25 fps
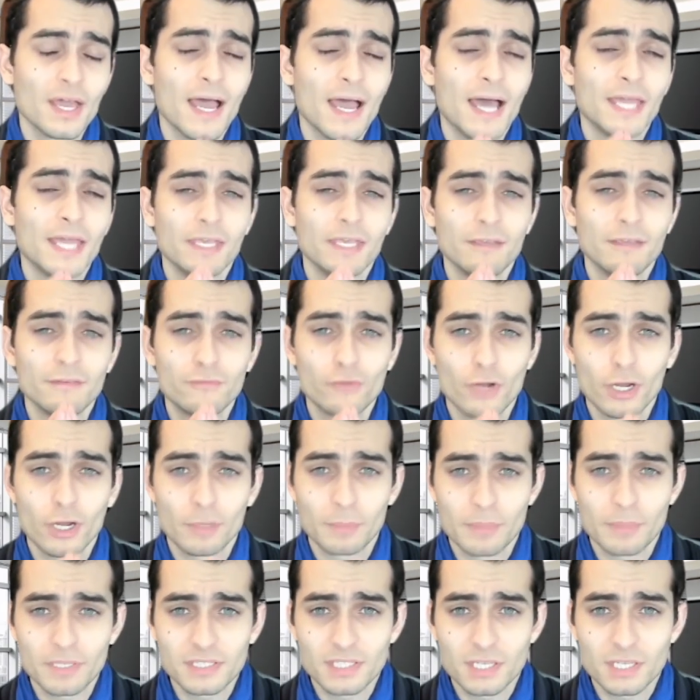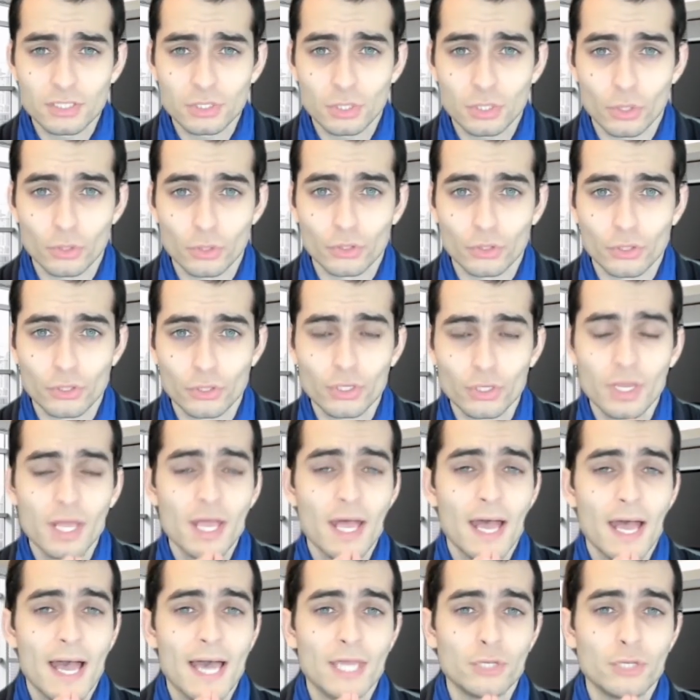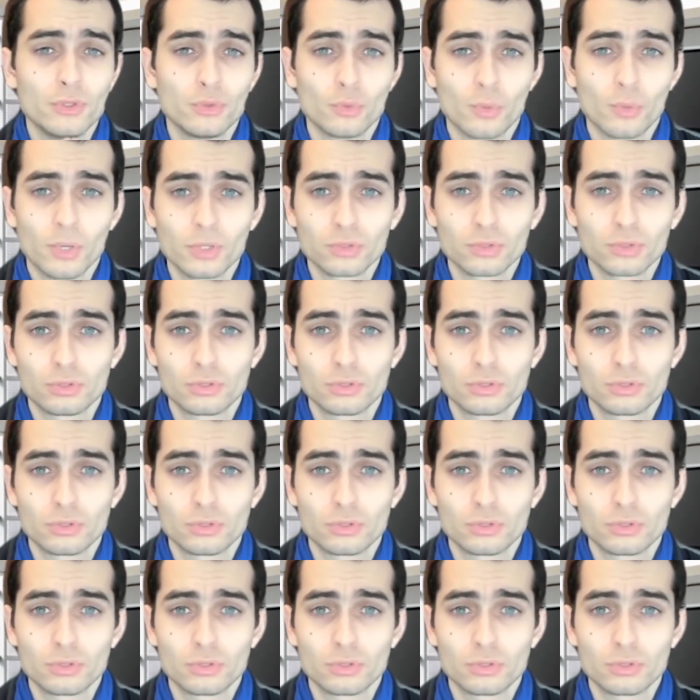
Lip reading: And if you are a business owner and you want